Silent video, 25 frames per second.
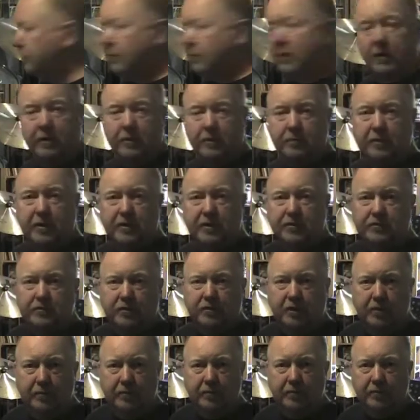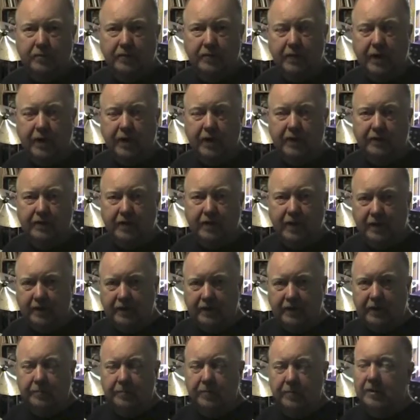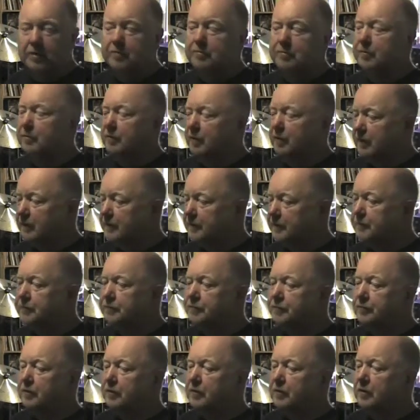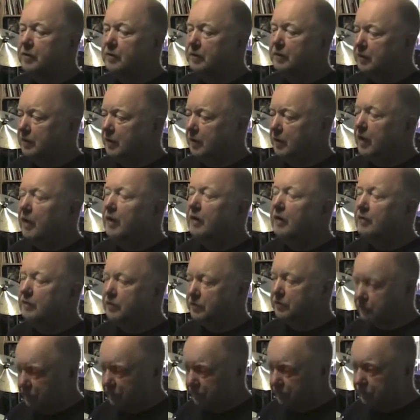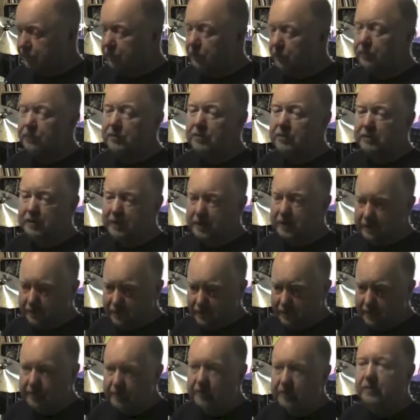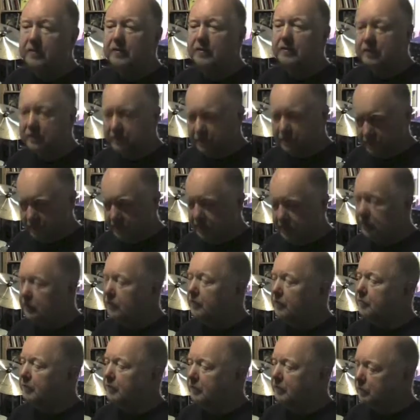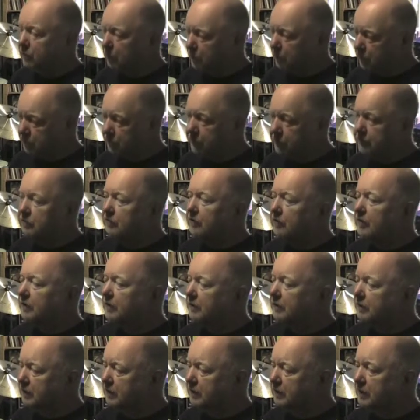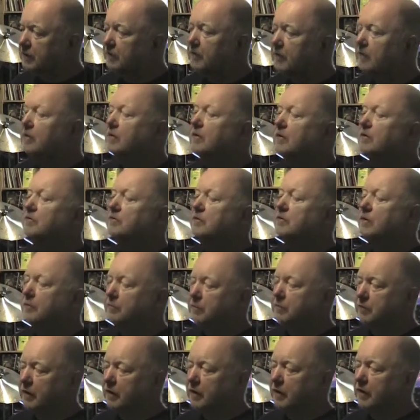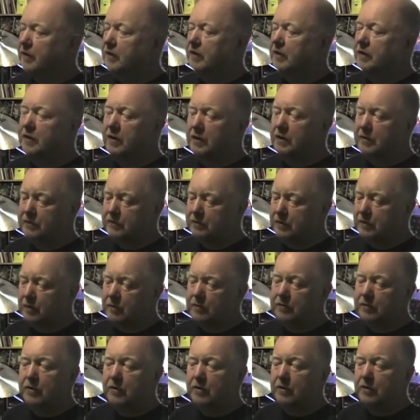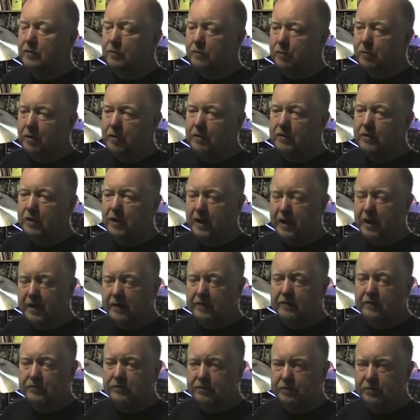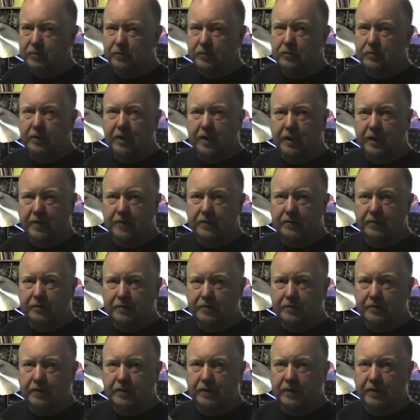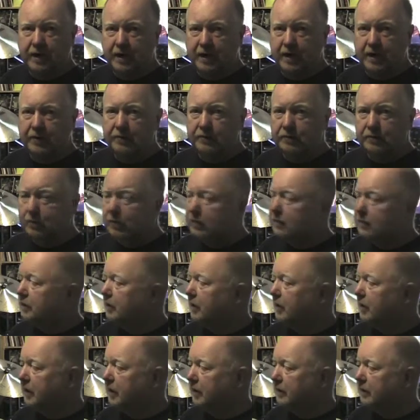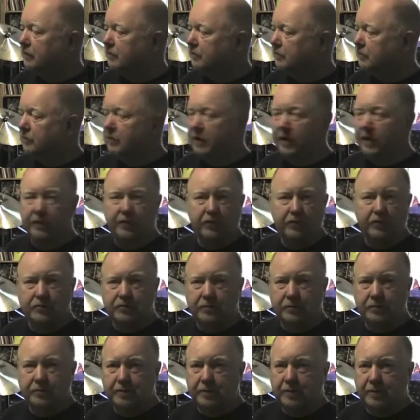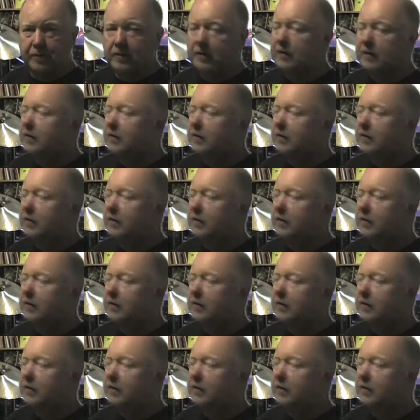my metronome at 80 beats per minute in 3/4. So you can hear the beat 1 of 3. So I'm playing in 8th notes, 1 and 2 and 3 and 1 and 2 and the triplet,